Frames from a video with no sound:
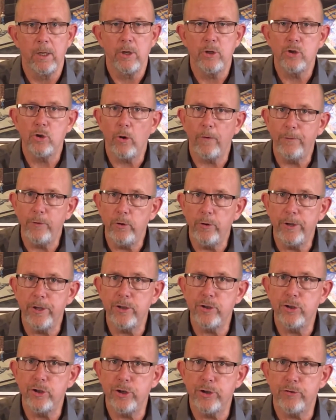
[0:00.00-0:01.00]
So if you
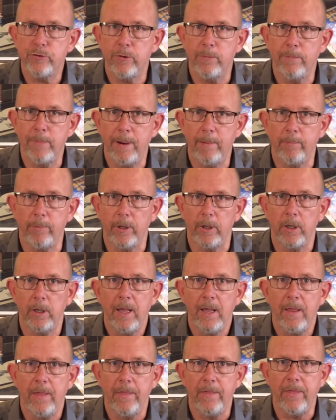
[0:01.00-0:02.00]
can just remember
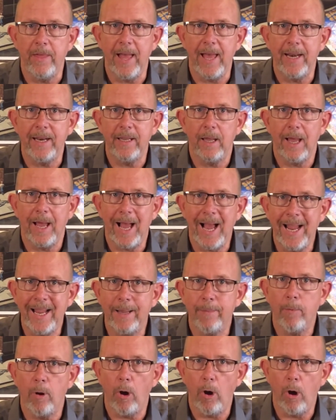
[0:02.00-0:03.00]
that I
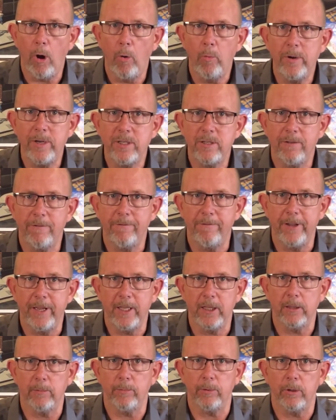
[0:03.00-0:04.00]
am always
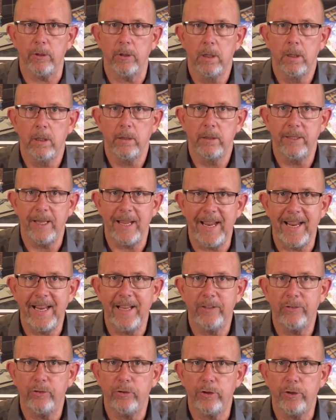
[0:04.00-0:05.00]
available to
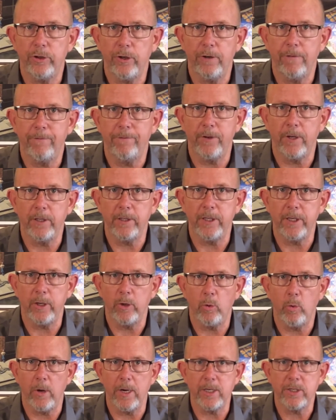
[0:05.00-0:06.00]
answer your funding
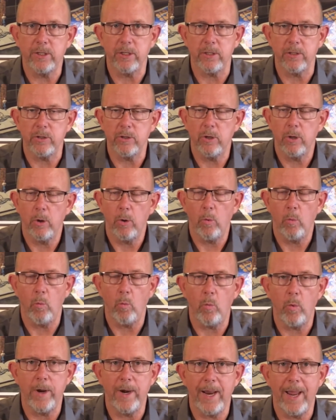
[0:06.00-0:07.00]
questions
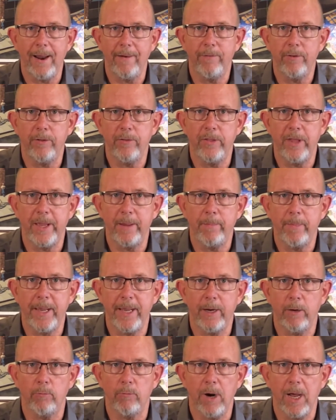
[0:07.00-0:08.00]
whenever they
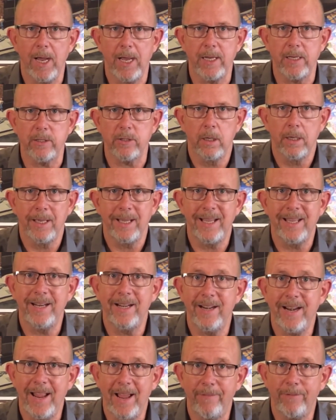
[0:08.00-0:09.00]
may arise in
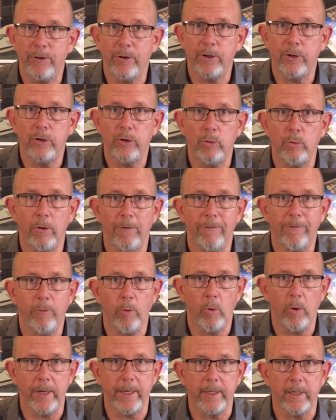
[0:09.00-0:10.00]
an effort to
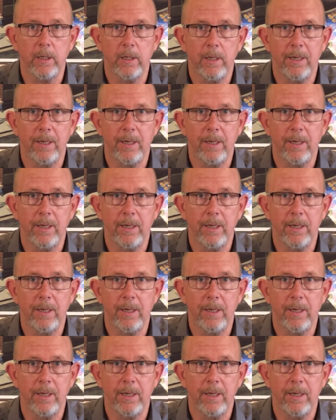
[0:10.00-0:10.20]
avoid